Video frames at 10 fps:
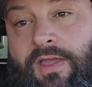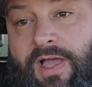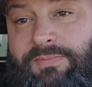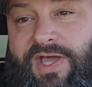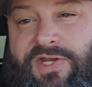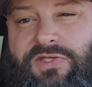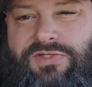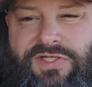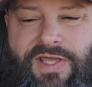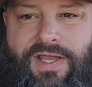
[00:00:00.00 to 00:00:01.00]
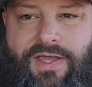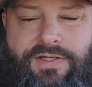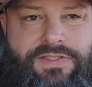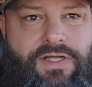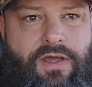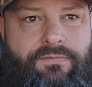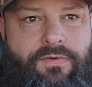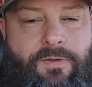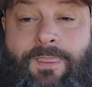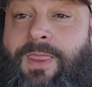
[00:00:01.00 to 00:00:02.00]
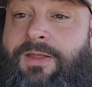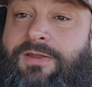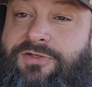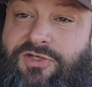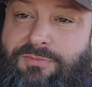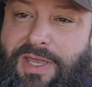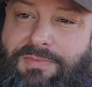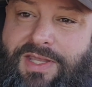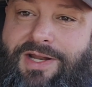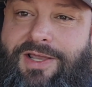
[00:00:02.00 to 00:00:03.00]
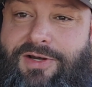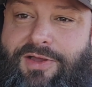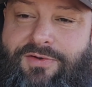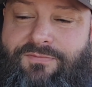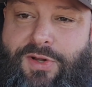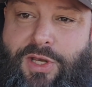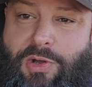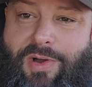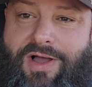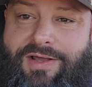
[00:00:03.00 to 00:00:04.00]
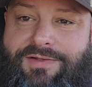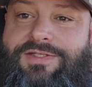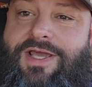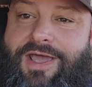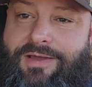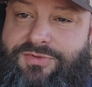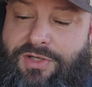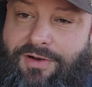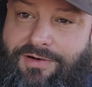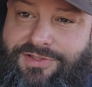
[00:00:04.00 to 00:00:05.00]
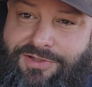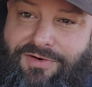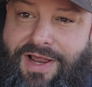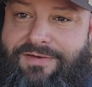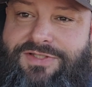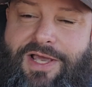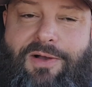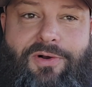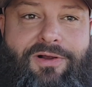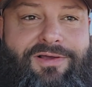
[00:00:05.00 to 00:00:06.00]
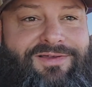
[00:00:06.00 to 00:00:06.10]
I'm kind of used to that kind of stuff. So you may be getting another video on tabs, arts and crafts hour.